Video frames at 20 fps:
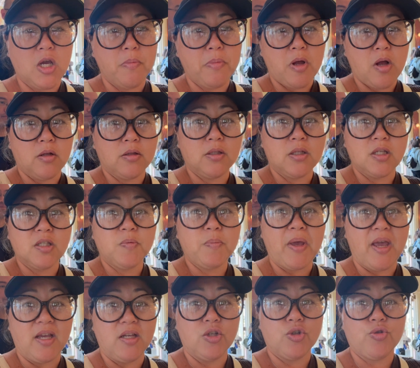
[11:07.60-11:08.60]
about this
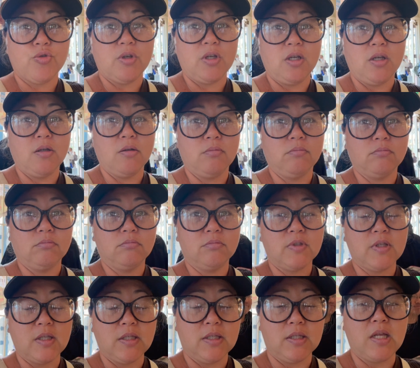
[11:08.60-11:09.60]
pastry
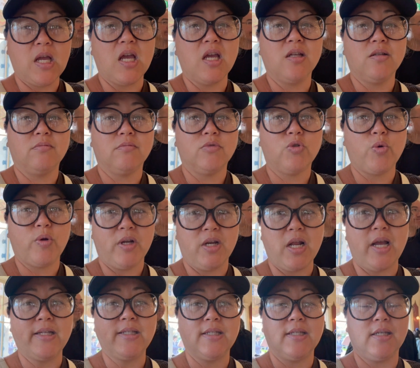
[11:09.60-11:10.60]
since the
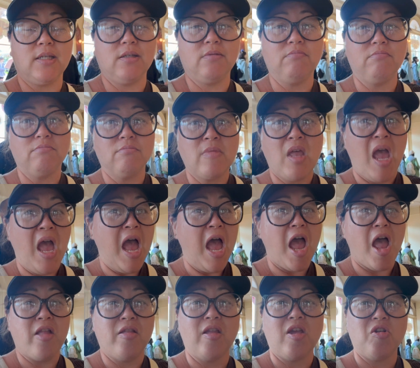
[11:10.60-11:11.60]
2019,
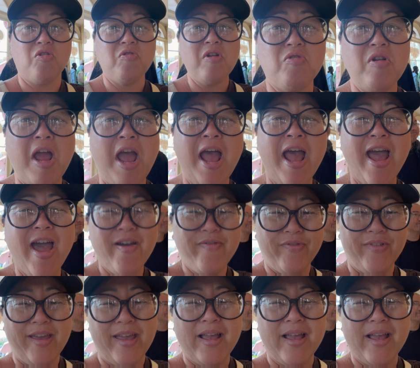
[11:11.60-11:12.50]
and they don't have